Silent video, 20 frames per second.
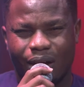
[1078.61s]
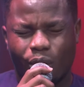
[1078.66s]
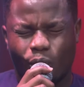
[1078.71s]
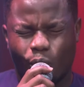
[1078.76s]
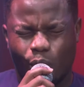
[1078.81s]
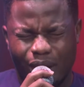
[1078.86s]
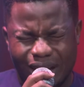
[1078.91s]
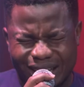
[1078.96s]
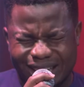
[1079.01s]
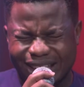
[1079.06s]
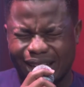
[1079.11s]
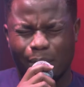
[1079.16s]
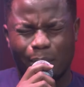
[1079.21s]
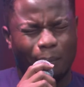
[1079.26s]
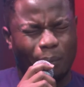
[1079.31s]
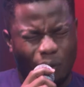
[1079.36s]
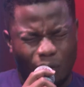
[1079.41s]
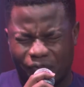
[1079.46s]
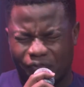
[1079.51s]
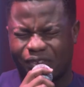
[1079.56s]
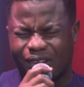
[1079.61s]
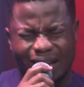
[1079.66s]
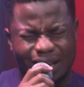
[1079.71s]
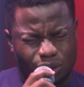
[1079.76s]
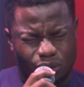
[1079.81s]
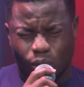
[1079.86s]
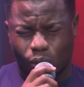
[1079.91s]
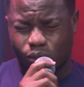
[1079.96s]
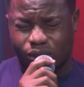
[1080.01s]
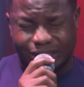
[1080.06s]
We remove them
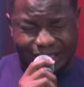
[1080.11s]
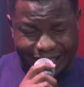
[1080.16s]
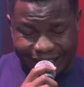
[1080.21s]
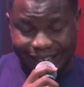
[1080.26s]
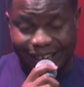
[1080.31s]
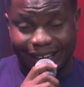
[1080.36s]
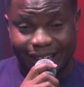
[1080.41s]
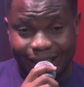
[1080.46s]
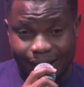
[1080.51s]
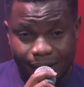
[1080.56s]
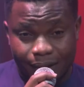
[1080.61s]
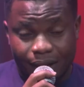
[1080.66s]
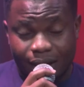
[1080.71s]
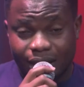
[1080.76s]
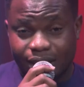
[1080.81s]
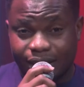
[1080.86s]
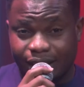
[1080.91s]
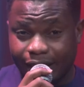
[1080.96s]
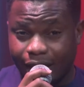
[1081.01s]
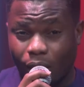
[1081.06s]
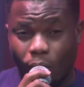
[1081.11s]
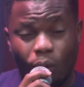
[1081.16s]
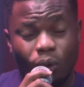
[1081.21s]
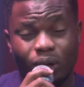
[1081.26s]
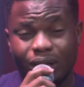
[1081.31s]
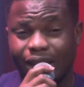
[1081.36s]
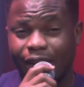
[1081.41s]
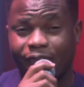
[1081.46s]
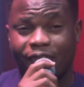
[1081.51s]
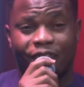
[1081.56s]
today. The
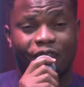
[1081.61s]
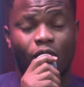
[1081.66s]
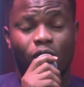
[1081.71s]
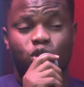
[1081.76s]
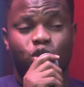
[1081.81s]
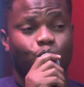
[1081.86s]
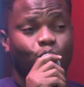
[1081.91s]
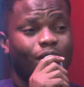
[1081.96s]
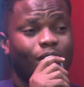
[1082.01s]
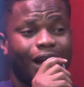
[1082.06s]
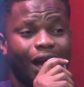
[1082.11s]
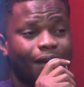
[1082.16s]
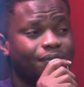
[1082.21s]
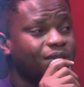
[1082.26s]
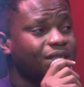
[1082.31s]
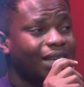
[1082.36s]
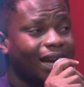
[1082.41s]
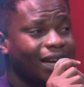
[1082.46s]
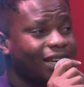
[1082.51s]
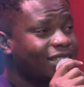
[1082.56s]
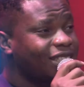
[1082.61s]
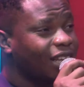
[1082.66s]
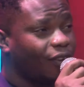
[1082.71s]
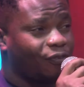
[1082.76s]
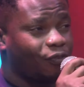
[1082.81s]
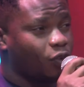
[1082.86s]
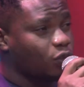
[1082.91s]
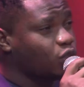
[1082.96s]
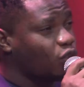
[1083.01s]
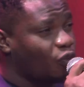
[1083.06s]
only force we have, sir, is the
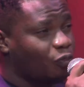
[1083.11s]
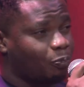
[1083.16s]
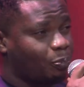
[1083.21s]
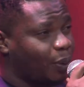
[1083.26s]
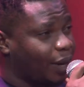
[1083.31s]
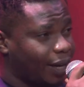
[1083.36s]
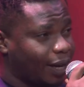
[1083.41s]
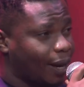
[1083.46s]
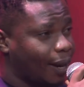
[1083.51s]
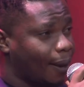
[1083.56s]
force of prayer.